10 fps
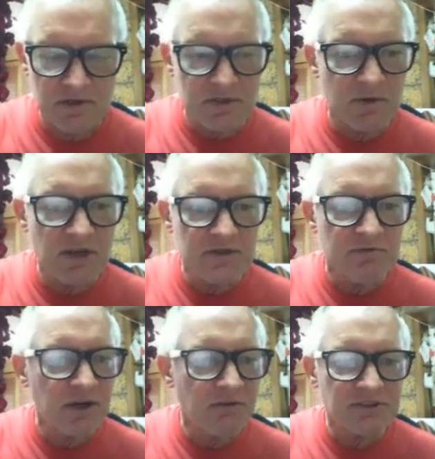Just because
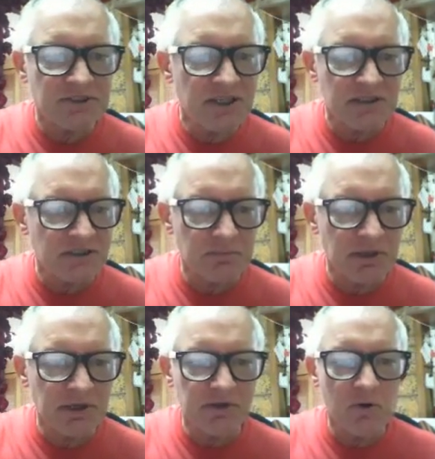you've never seen it doesn't
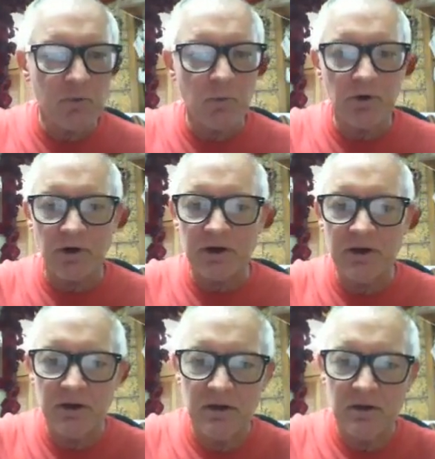mean it don't
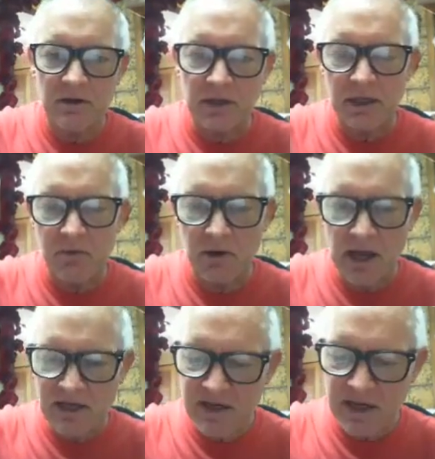work. Okay?
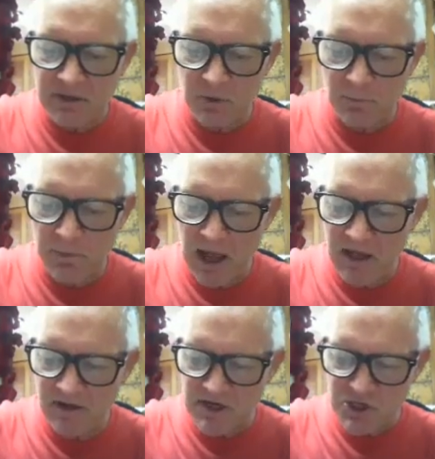I connect to
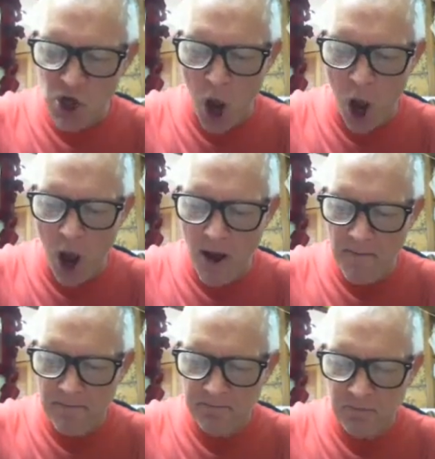Pilot Shaw,
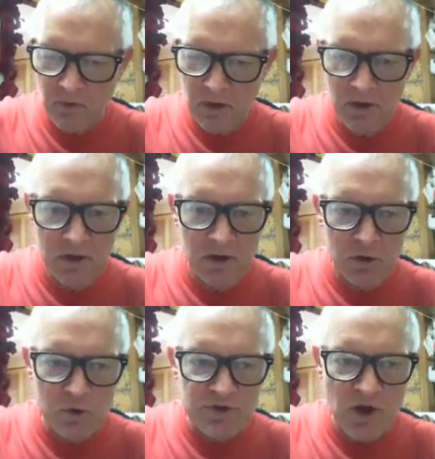
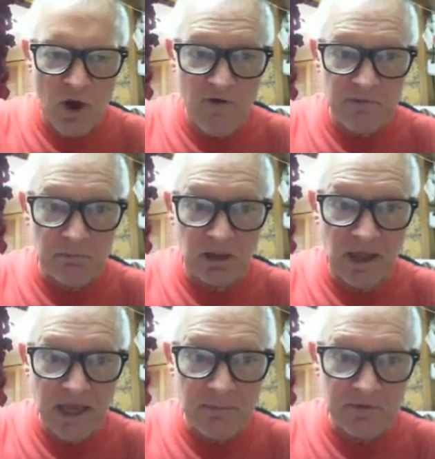who's often
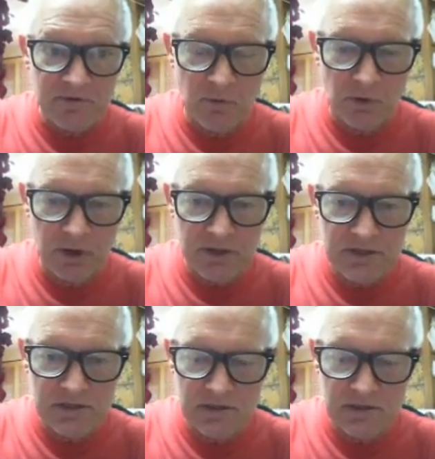blamed for it,